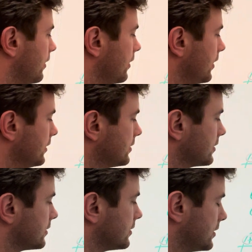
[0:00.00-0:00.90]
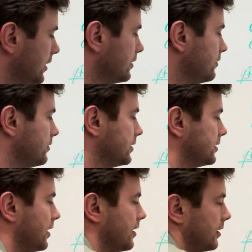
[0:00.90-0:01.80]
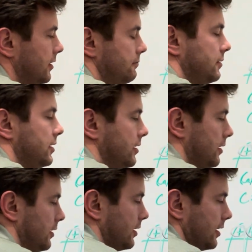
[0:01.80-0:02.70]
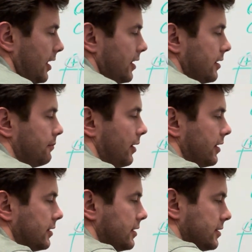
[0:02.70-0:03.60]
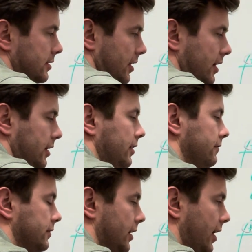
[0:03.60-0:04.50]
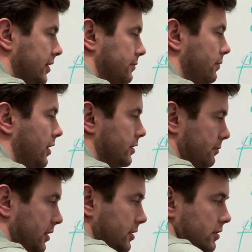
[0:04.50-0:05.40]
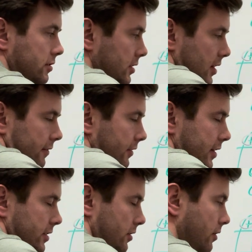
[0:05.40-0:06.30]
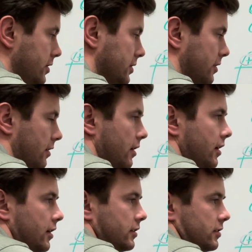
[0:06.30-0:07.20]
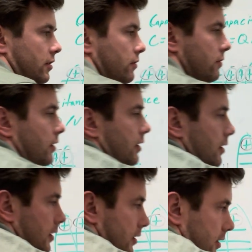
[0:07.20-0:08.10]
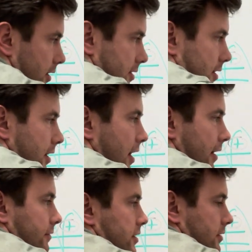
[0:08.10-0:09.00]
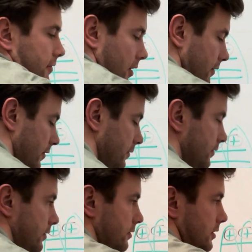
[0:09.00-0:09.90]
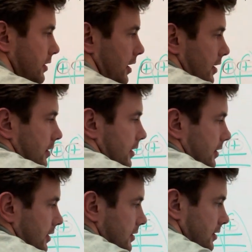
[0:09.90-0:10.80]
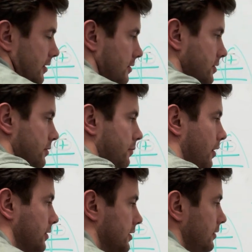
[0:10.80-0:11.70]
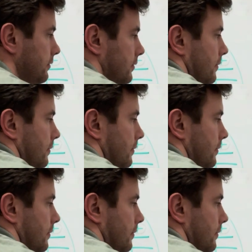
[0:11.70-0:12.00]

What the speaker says: its signal is not going to be negated by these negatives as much because you just have less charges there. So it's going to have a sphere of influence, kind of like this. There's your positive.